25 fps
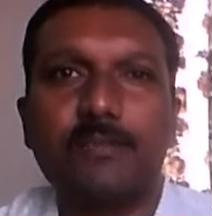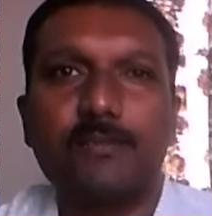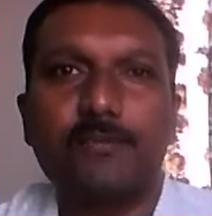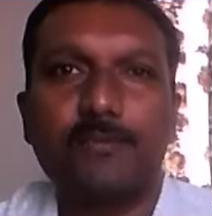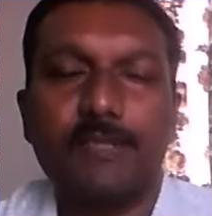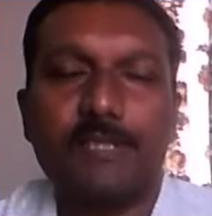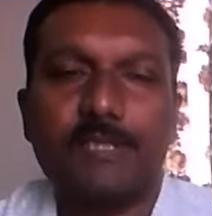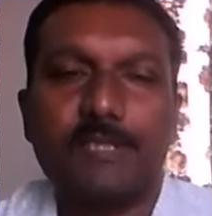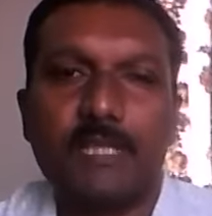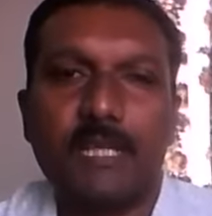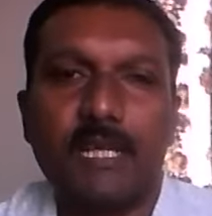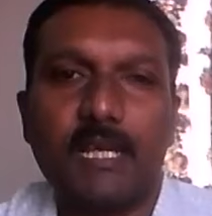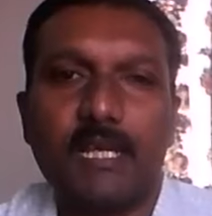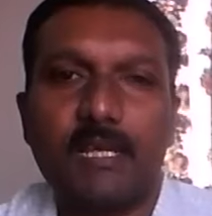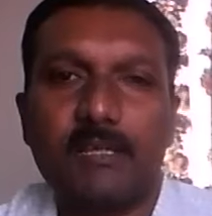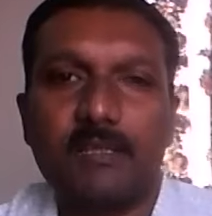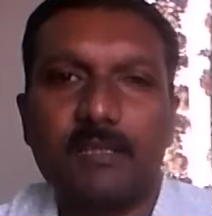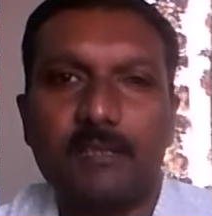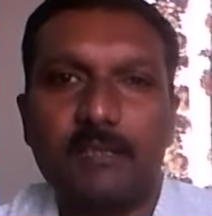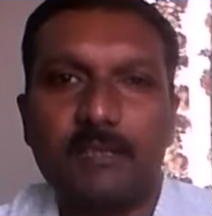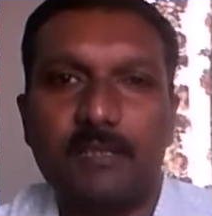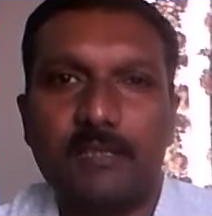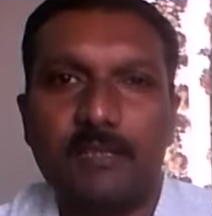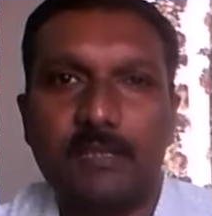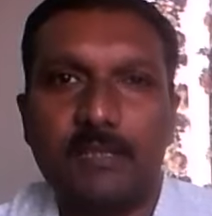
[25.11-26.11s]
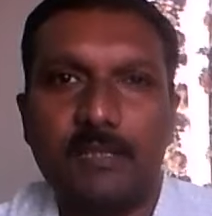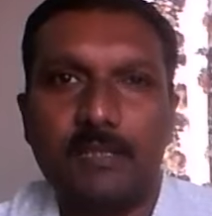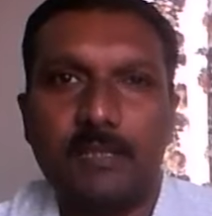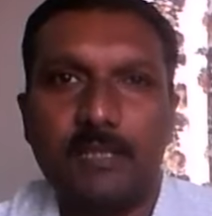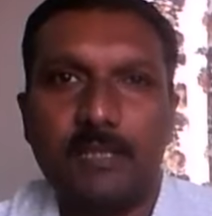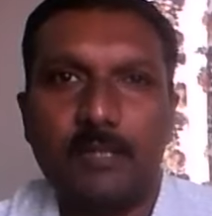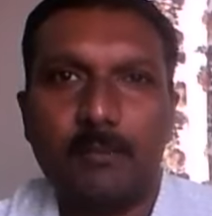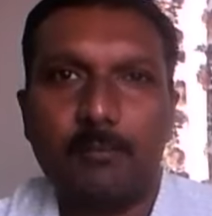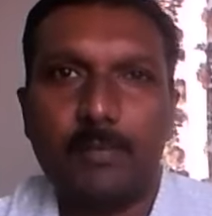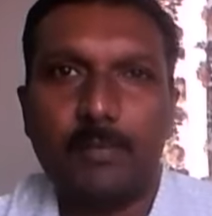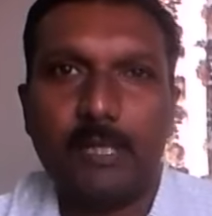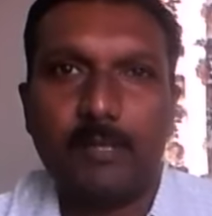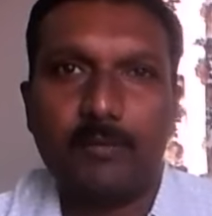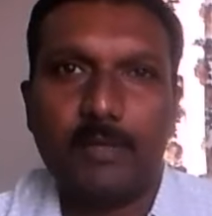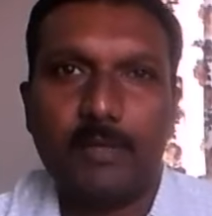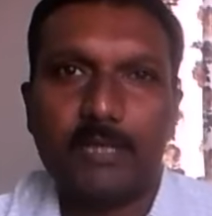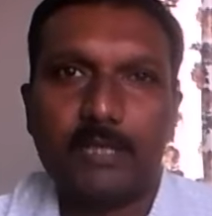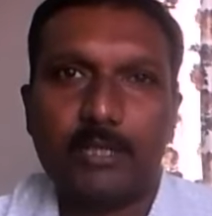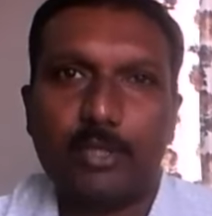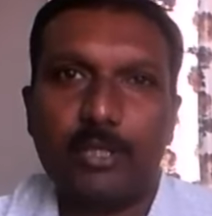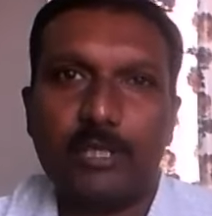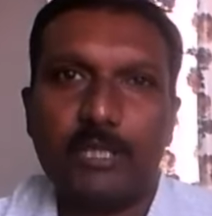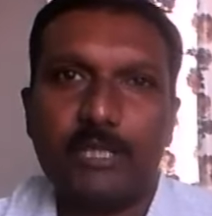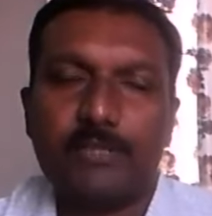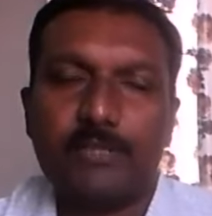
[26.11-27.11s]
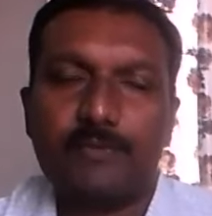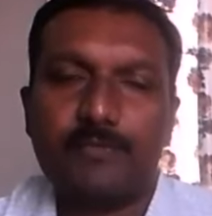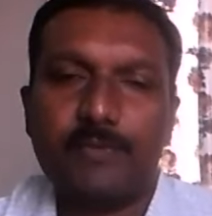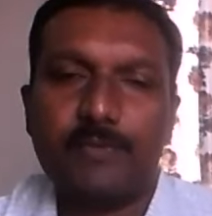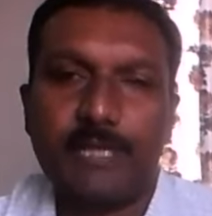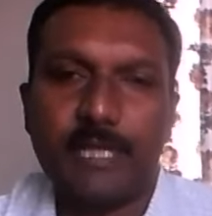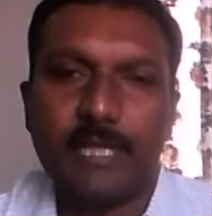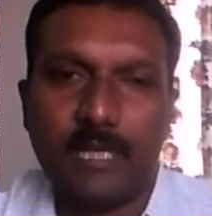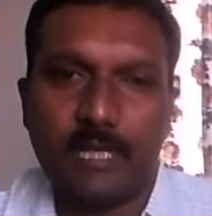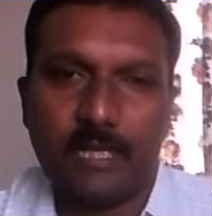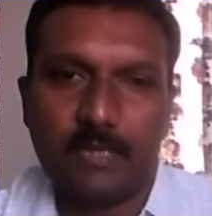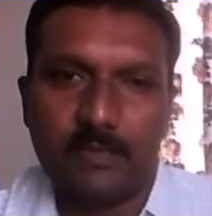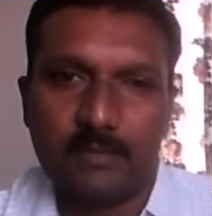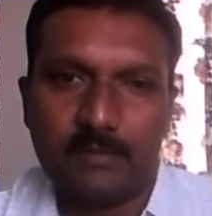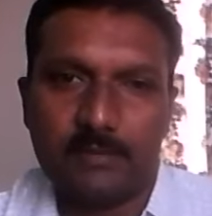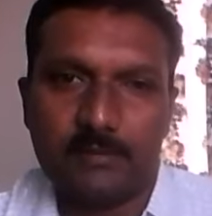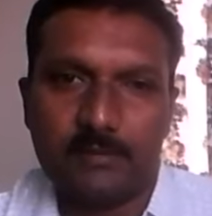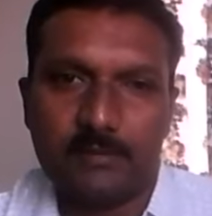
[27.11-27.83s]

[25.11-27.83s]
which are Balwant College Vita,